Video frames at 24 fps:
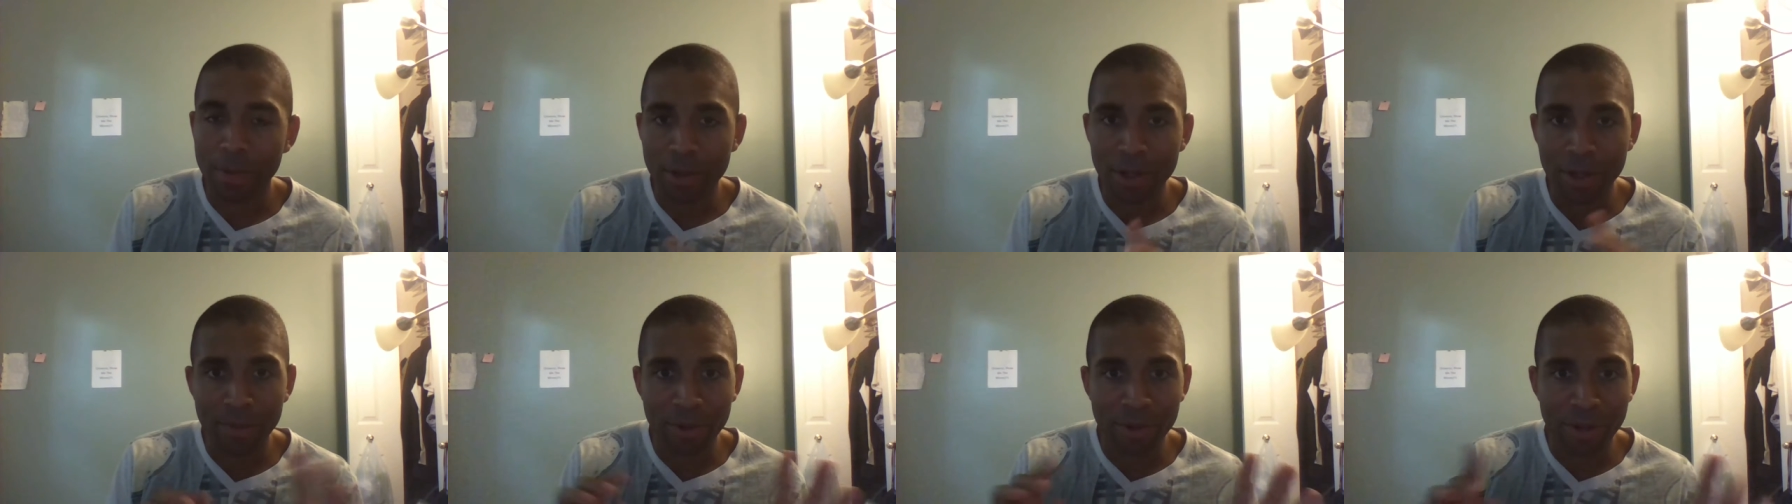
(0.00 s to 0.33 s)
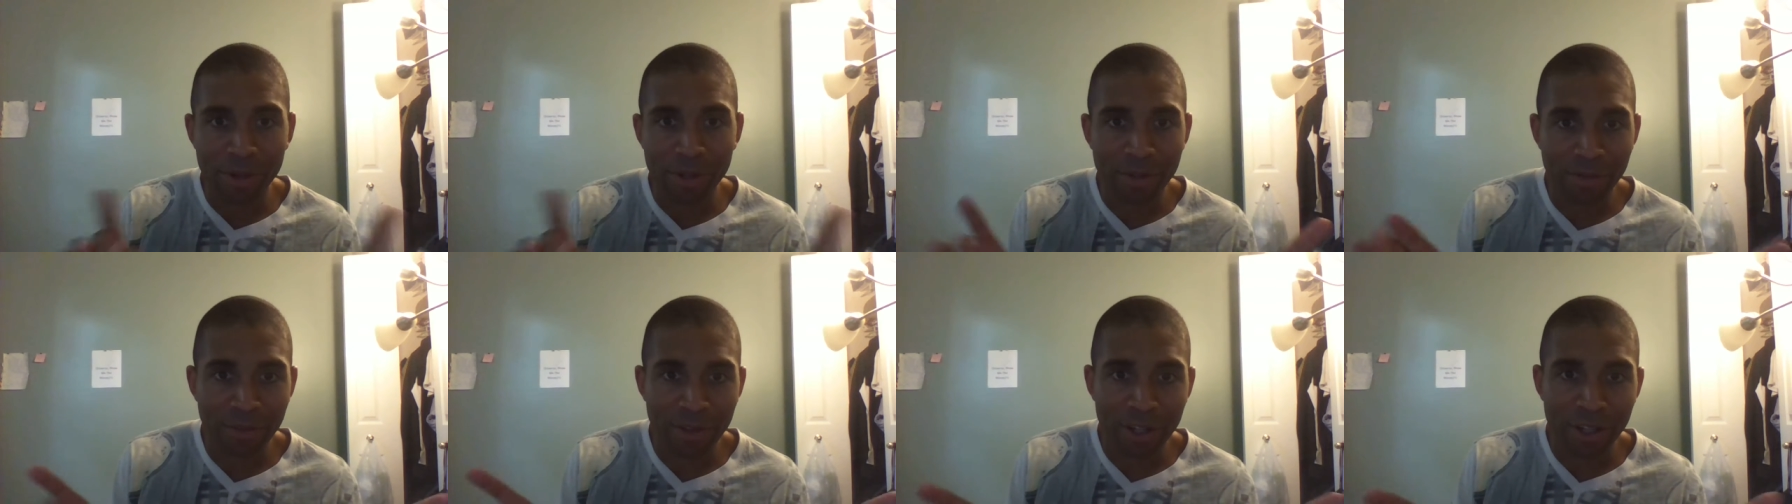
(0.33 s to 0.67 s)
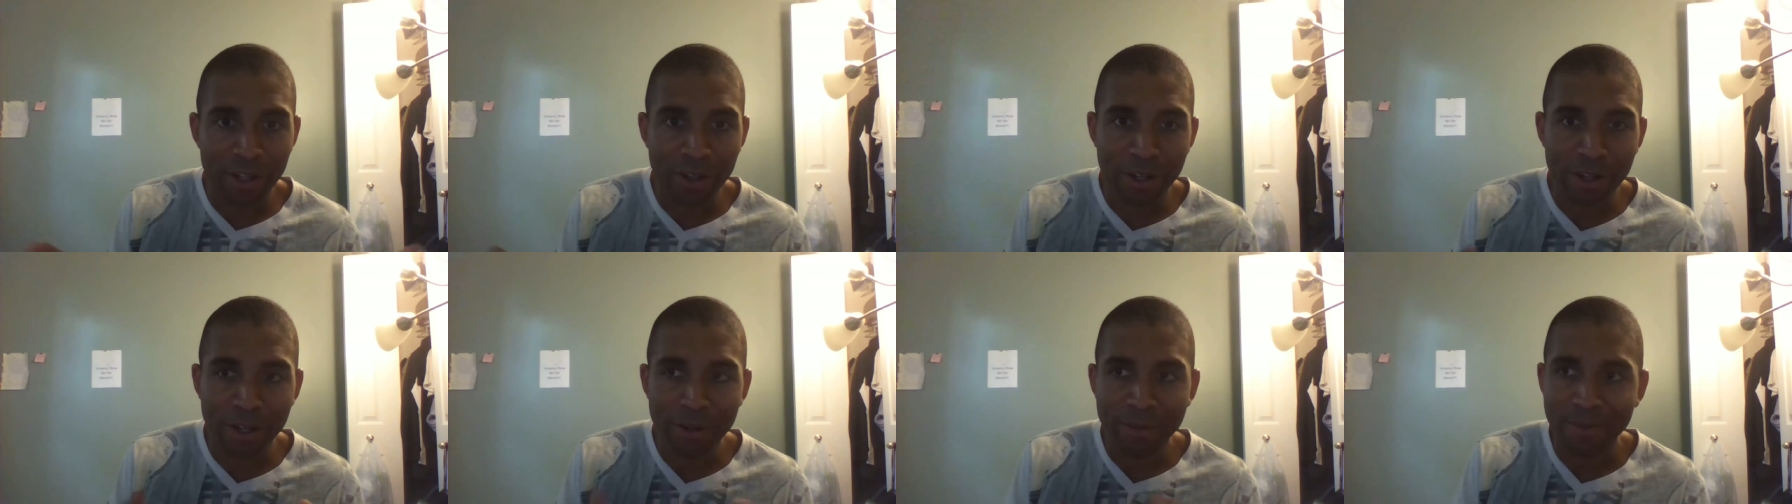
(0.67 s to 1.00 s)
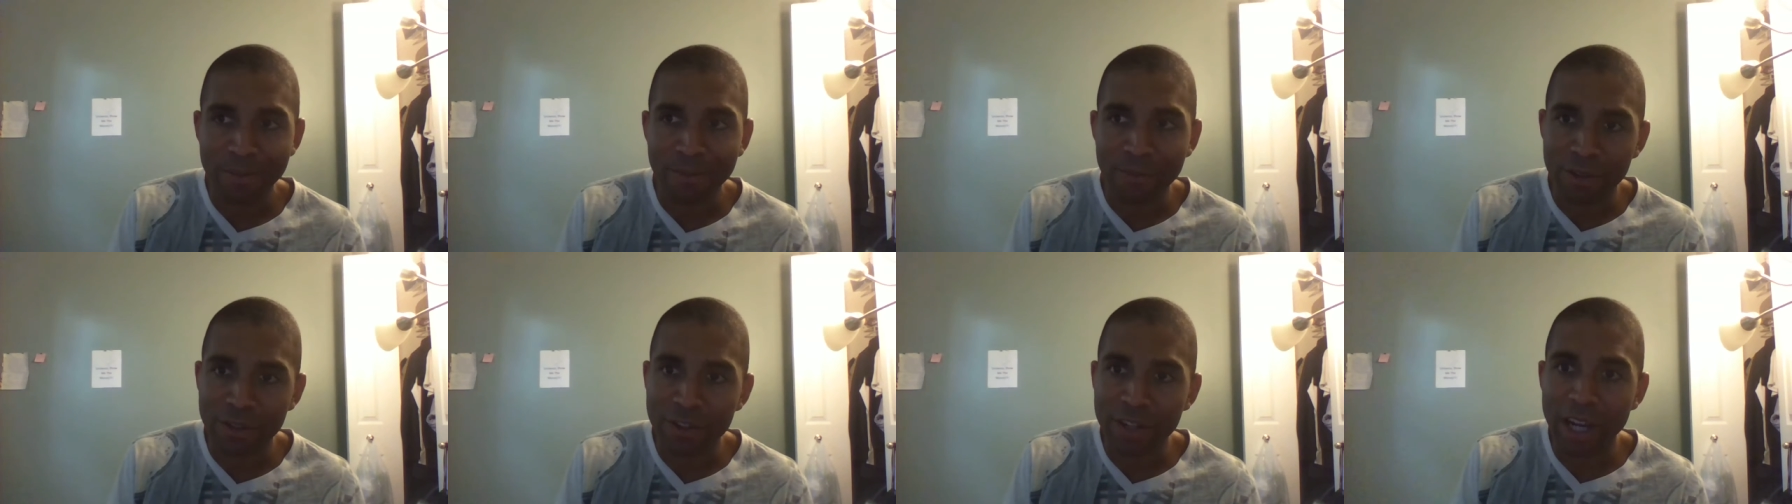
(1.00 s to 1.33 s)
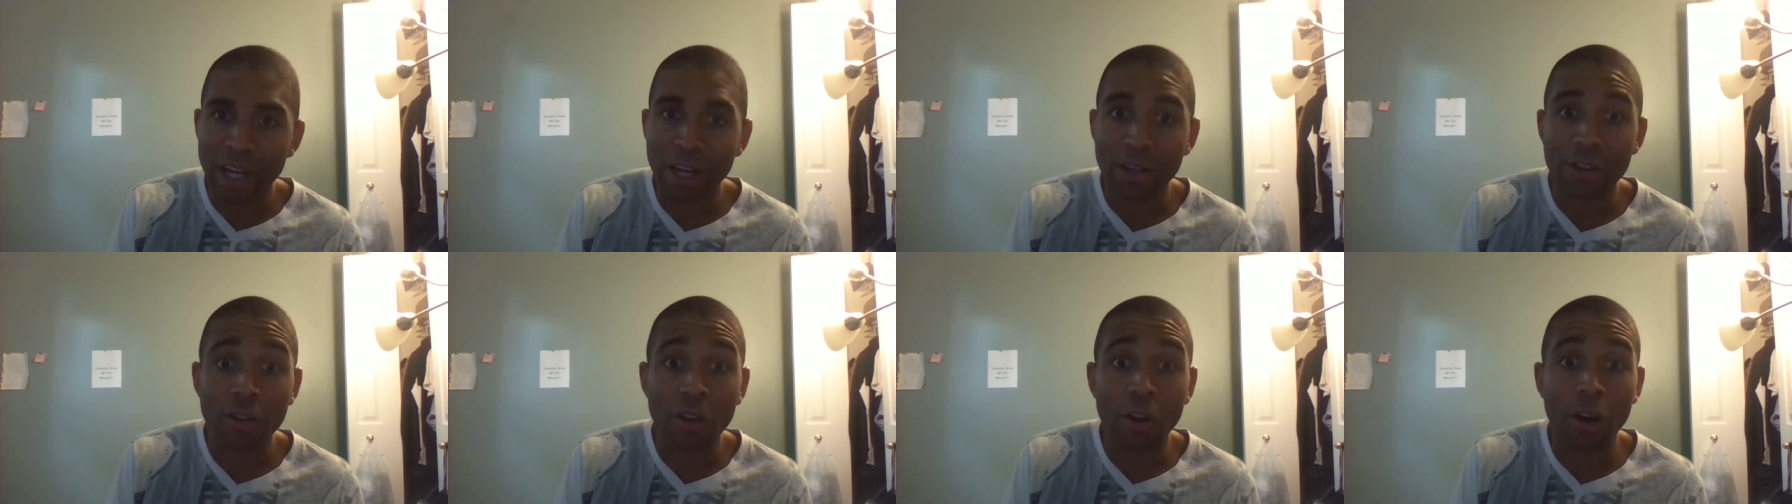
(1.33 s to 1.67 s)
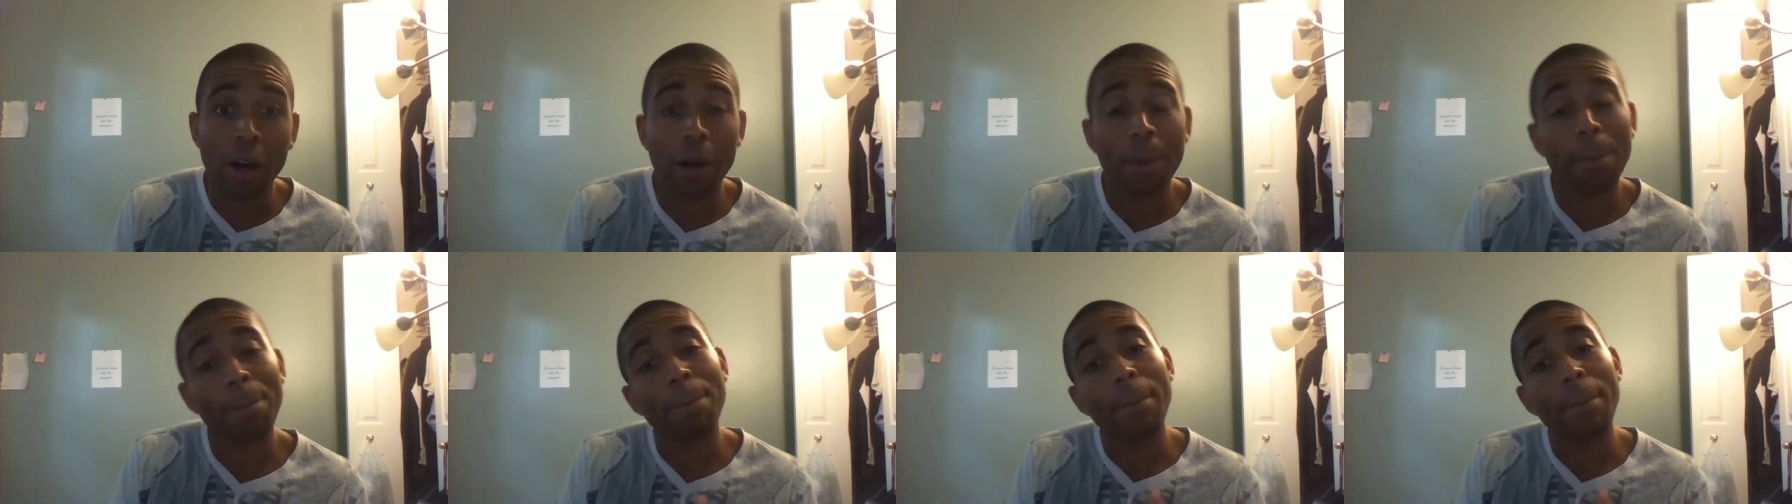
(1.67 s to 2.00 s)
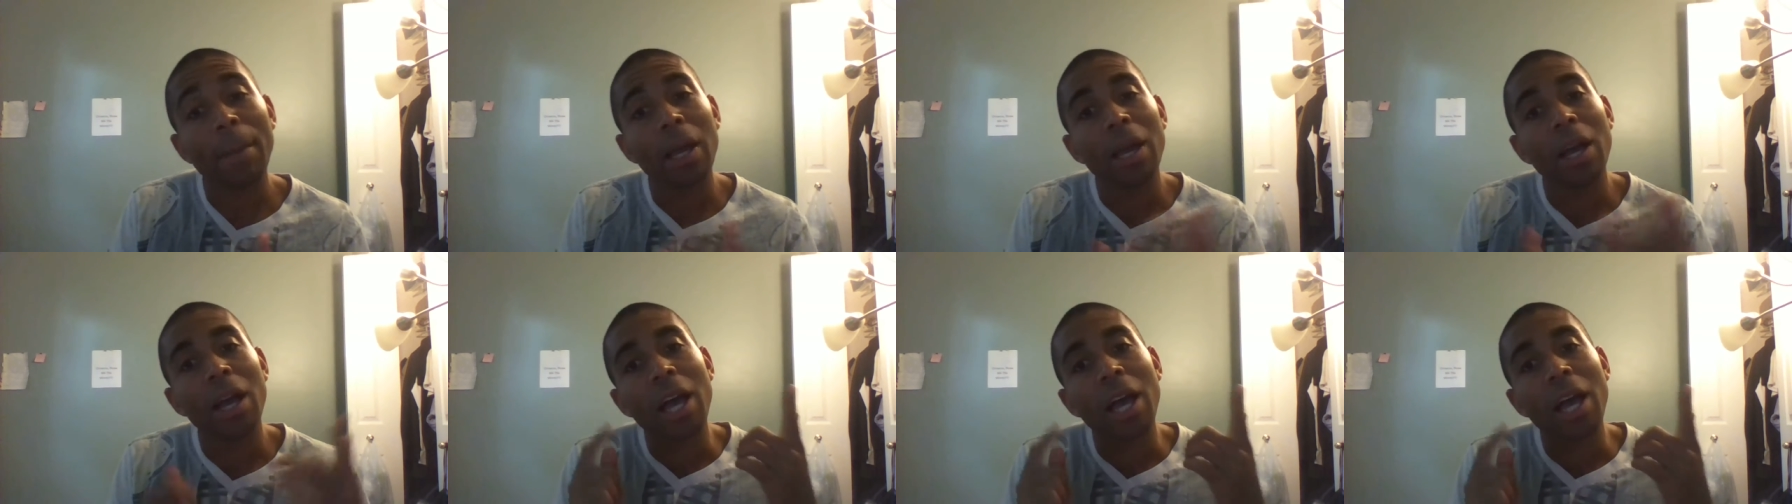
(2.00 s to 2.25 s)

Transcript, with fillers: number in the video here. Reach out, talk.